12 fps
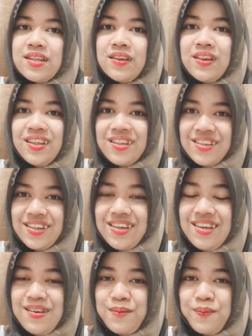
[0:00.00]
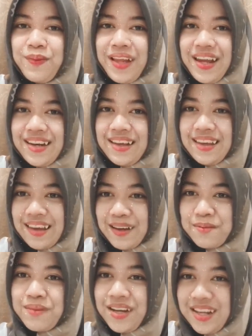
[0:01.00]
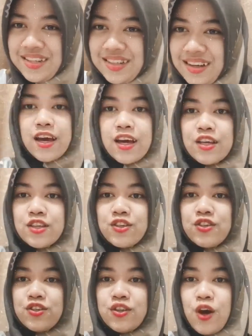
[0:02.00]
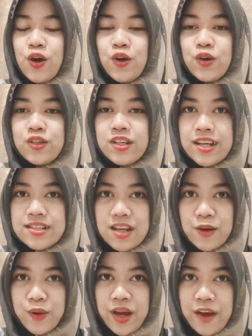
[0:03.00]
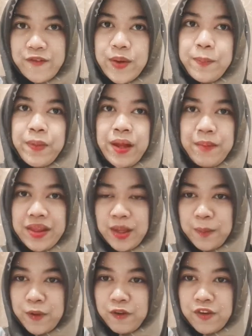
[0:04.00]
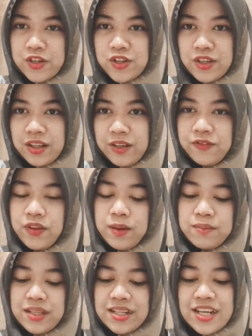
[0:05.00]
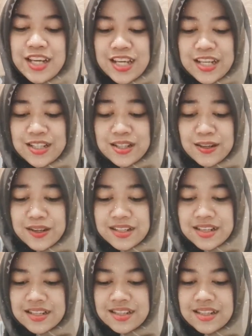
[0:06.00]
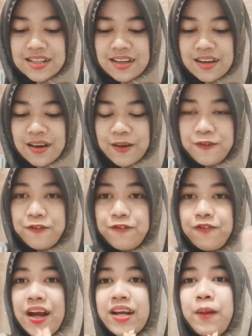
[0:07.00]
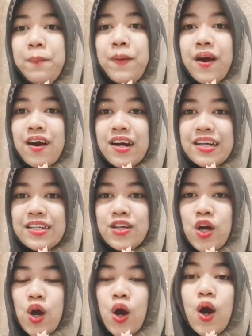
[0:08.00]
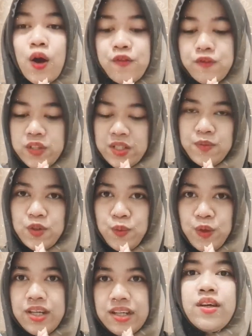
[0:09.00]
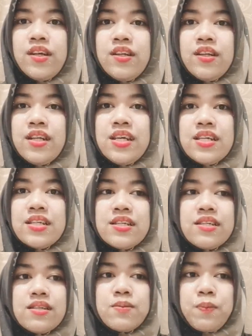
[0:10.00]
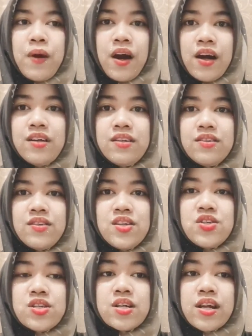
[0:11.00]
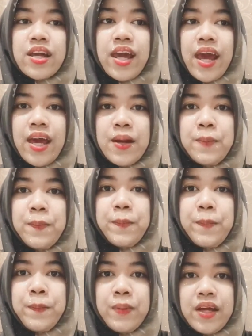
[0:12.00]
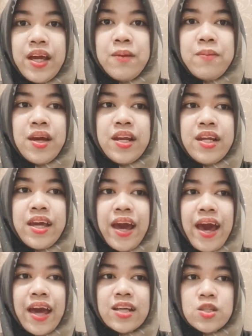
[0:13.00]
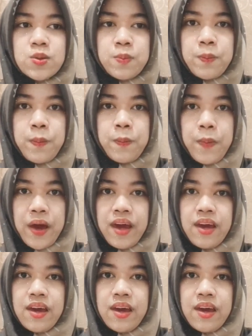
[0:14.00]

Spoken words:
learning, planning, and managing. So the next slide we have implementing professional development. So this is the final part of chapter 1. In this part, teacher can play many aspects